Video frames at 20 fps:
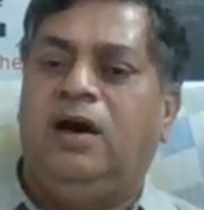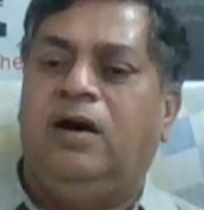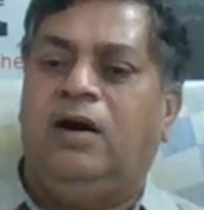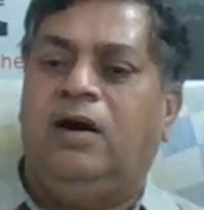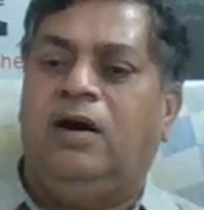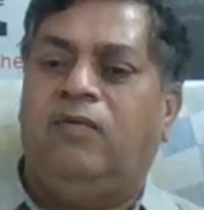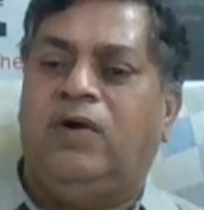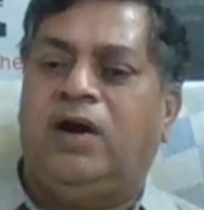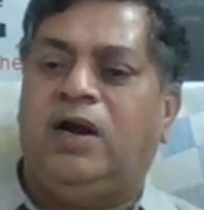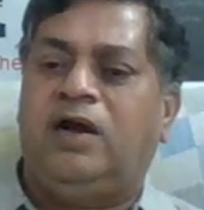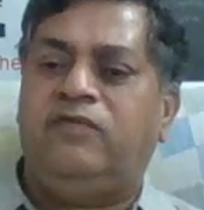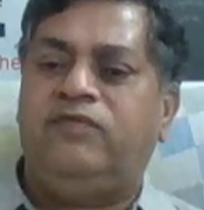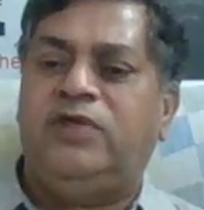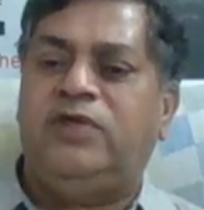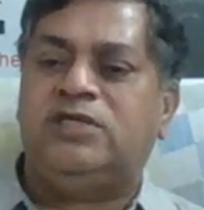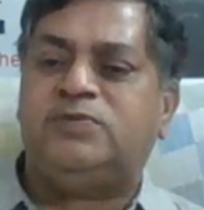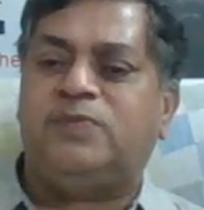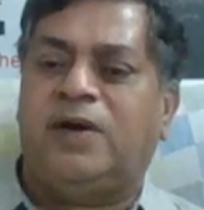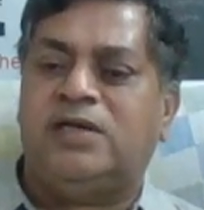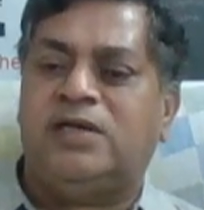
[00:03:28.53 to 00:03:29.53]
one of
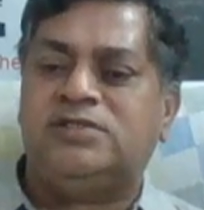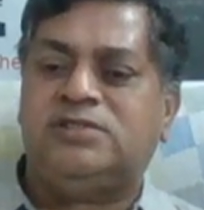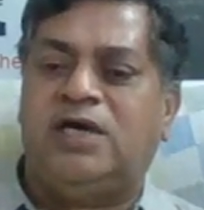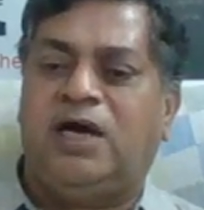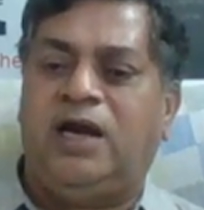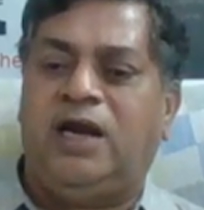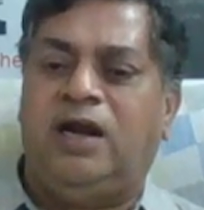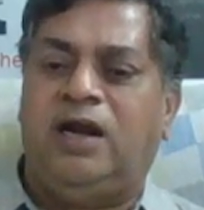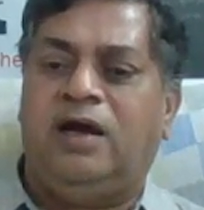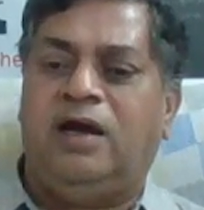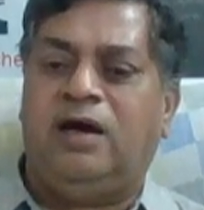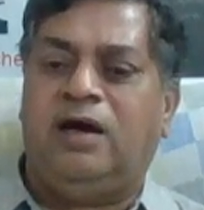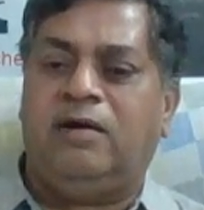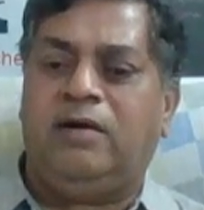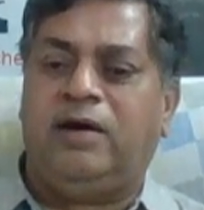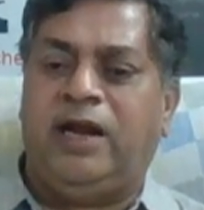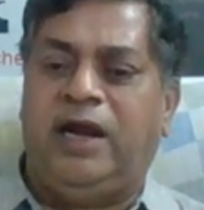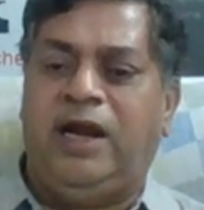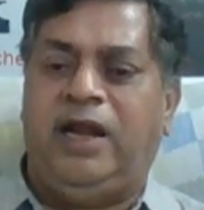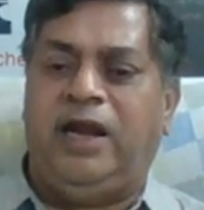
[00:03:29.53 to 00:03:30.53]
these pawns are in
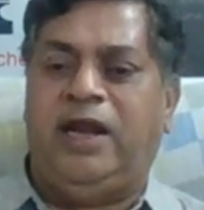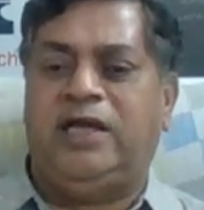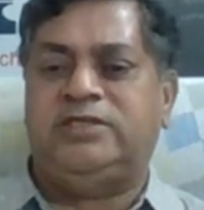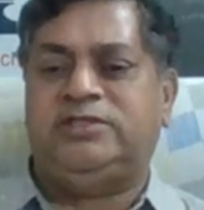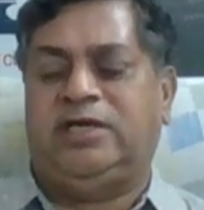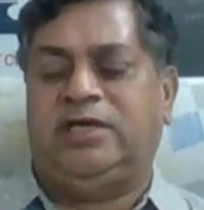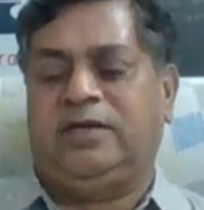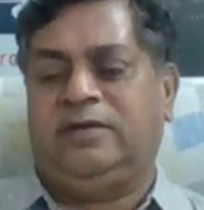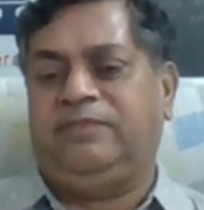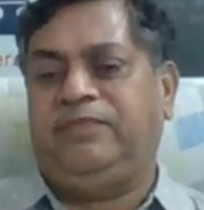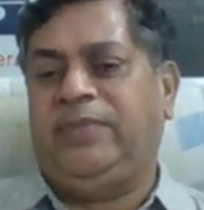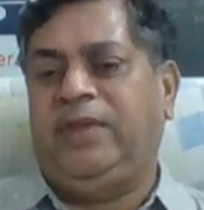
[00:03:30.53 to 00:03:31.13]
great danger.